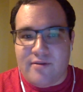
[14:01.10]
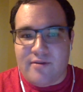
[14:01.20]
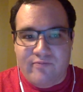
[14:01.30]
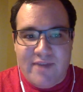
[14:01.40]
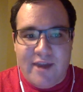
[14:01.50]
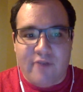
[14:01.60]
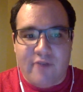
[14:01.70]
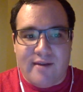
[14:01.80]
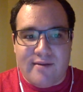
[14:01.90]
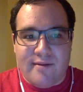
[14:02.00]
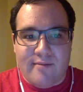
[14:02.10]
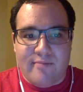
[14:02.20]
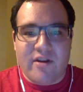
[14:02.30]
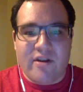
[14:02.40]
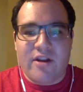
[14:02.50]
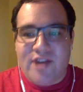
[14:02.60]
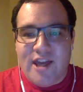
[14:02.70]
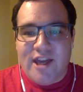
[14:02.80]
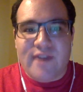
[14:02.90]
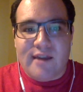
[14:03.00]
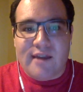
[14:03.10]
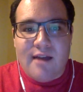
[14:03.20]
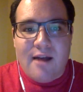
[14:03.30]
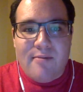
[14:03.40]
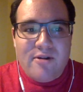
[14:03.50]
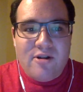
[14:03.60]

take risks and change things up.